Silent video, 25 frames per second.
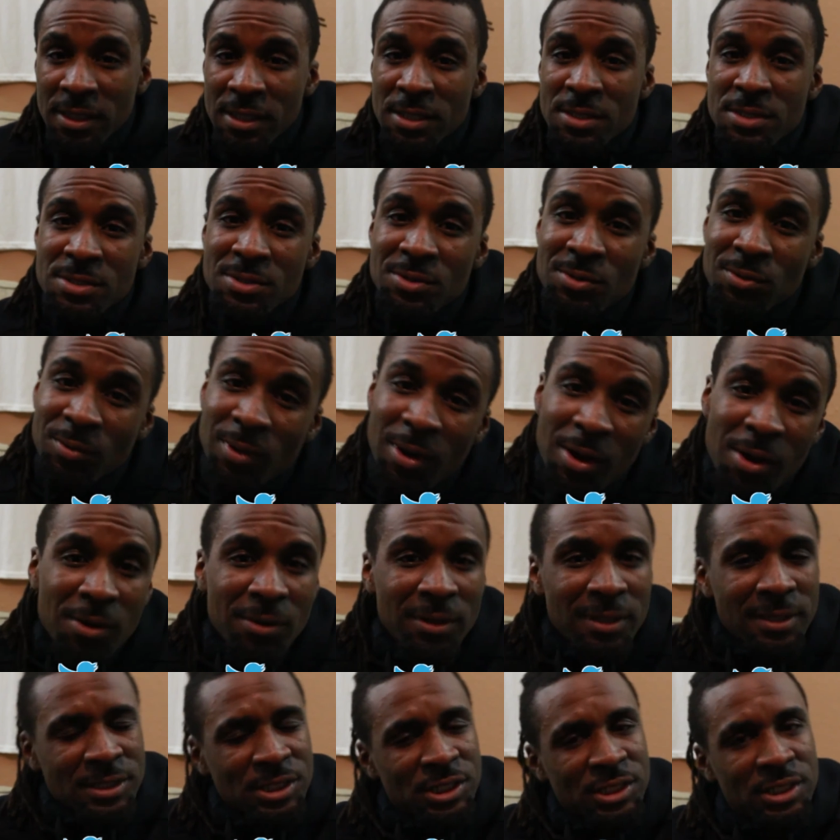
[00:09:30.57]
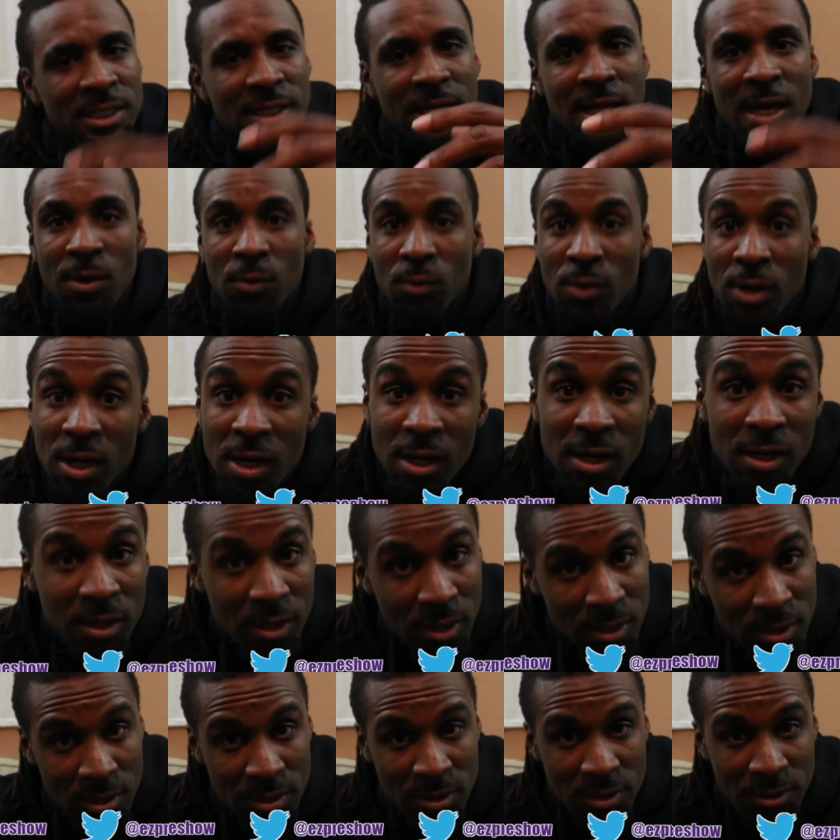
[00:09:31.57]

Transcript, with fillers: Is you rolling? Shit, I was.